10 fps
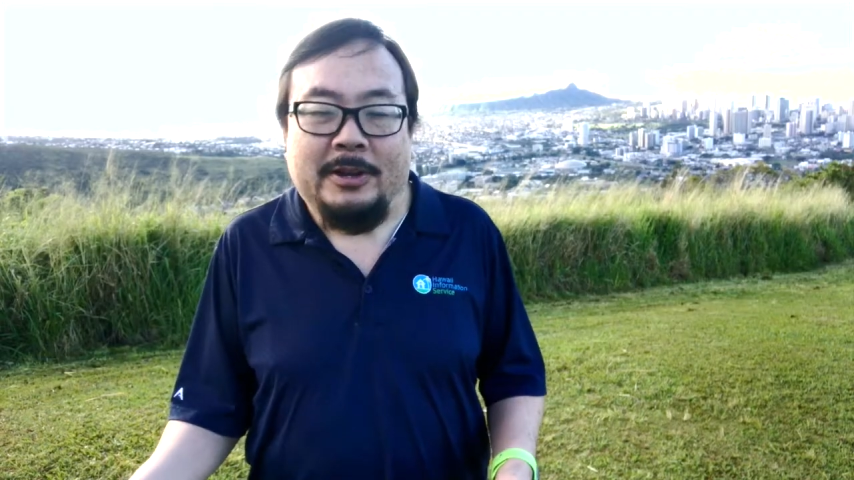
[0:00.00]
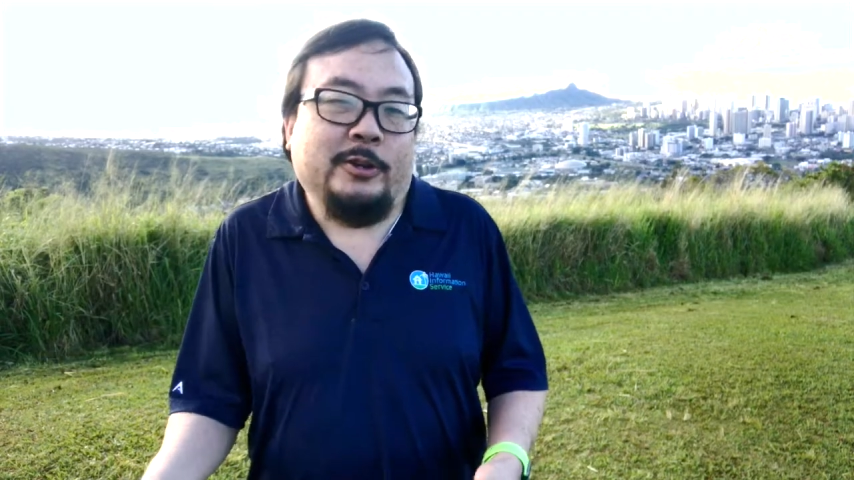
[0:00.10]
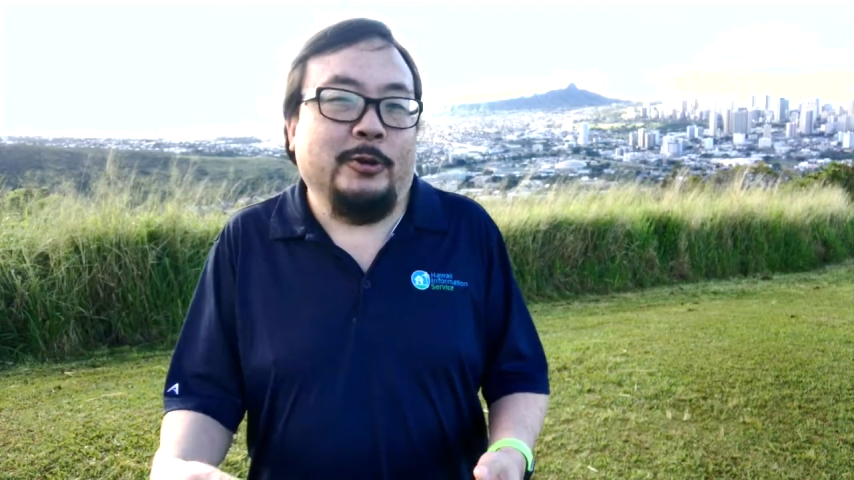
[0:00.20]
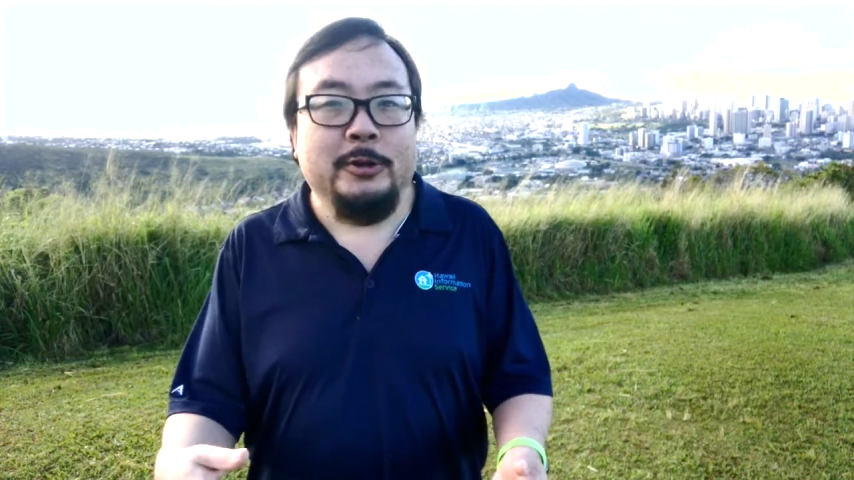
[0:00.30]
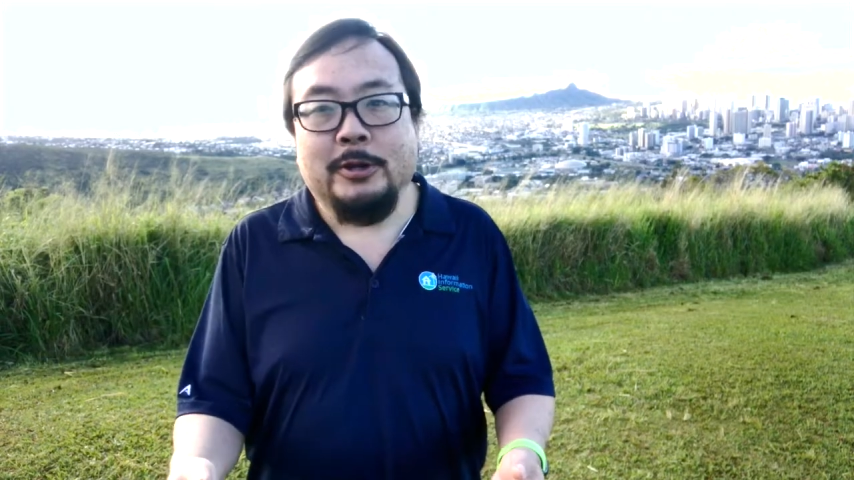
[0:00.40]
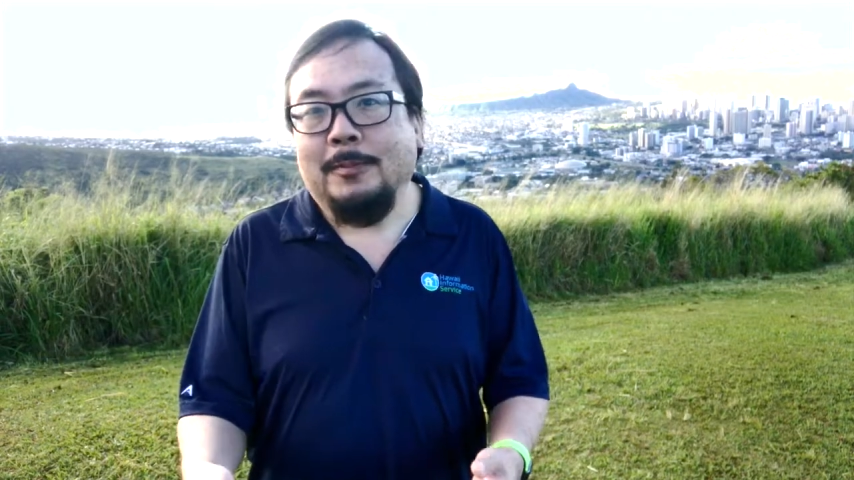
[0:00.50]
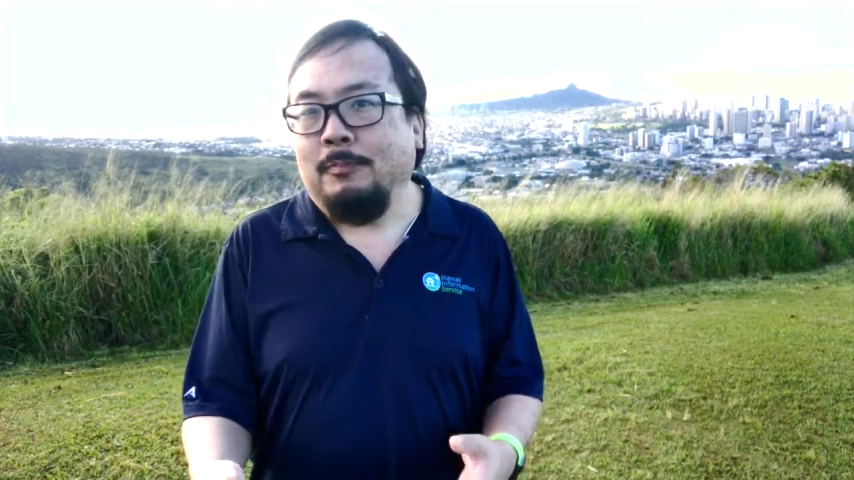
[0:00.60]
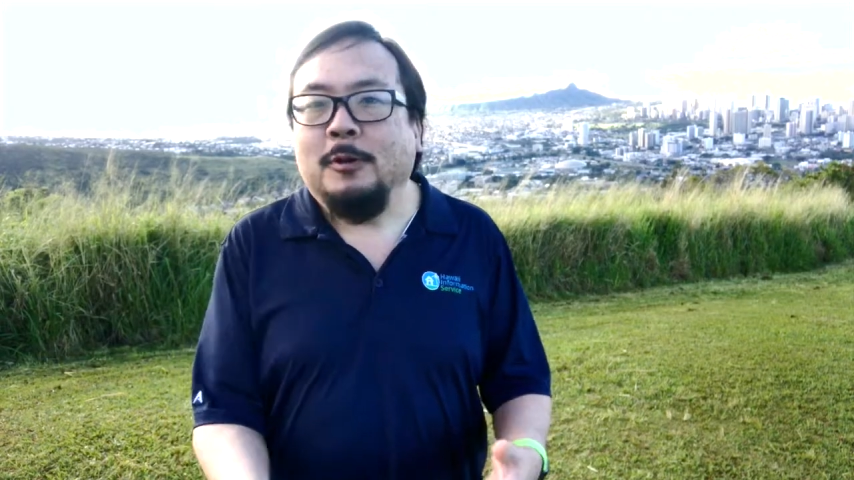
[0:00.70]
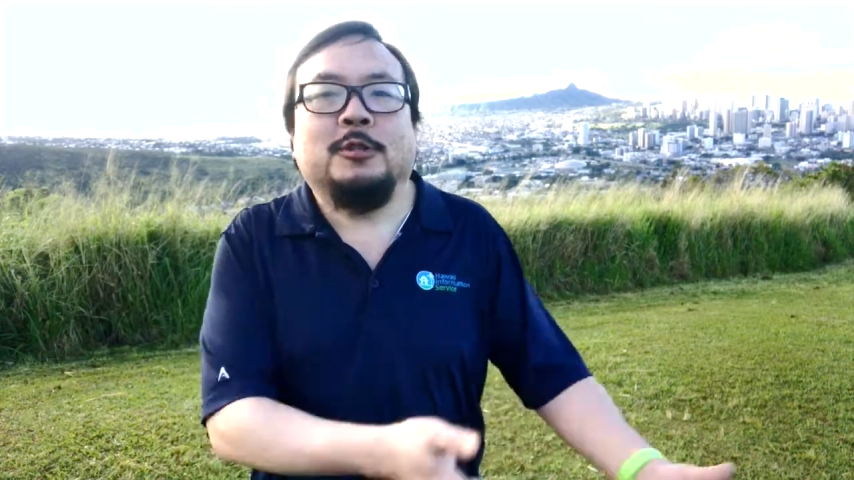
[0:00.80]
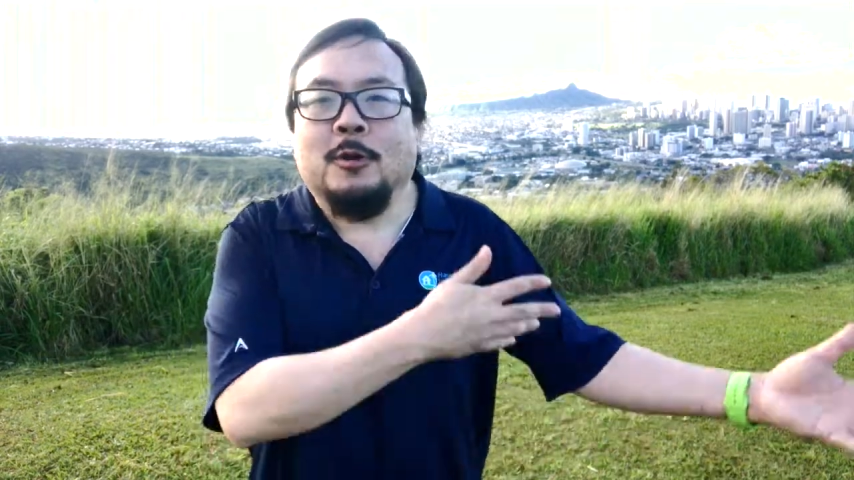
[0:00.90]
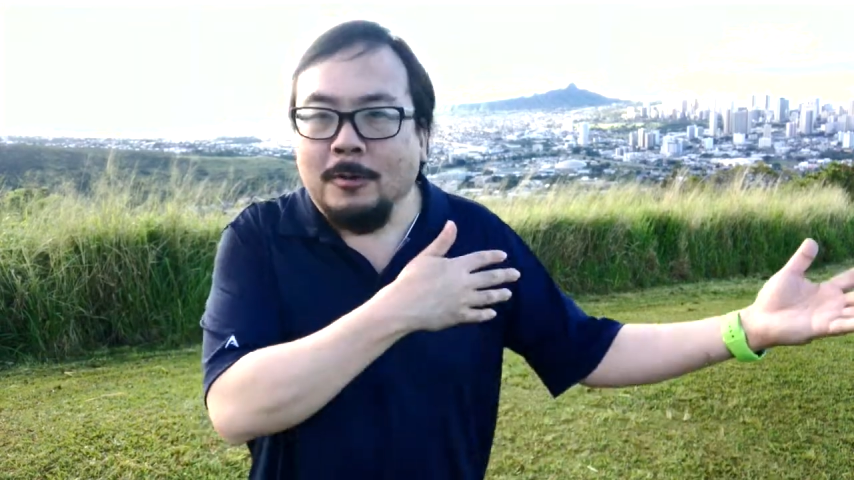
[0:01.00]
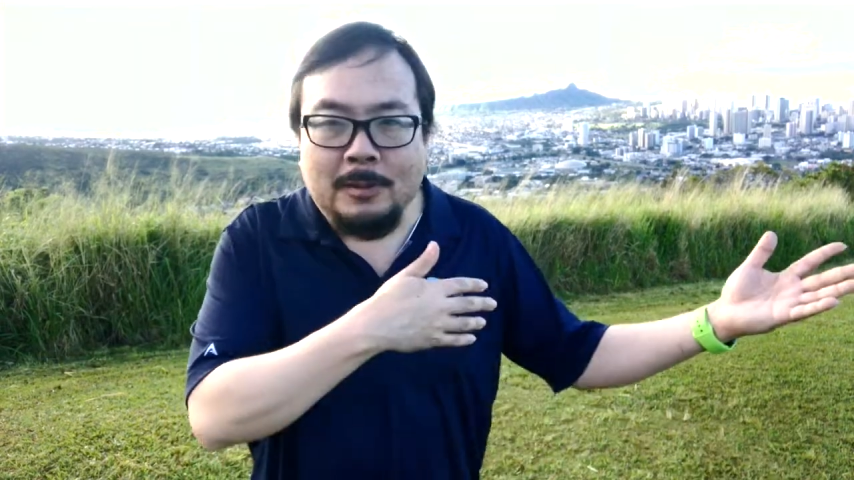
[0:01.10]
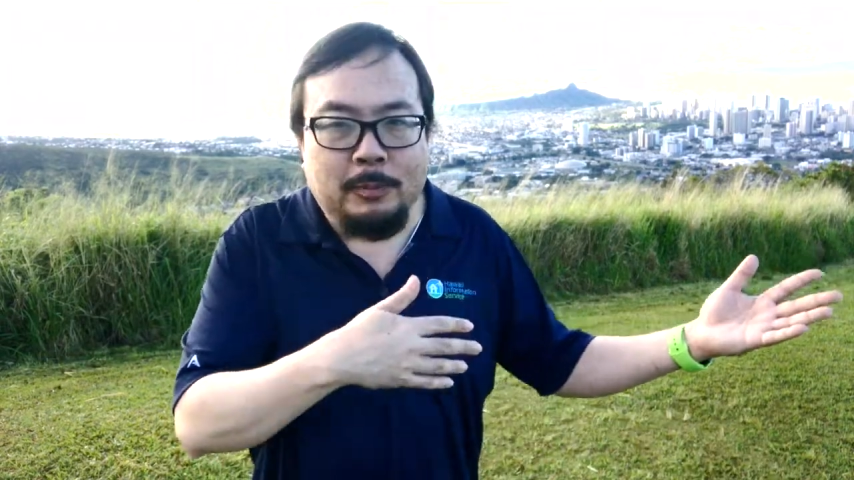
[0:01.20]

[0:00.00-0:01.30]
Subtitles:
I mean, sure, you could build your own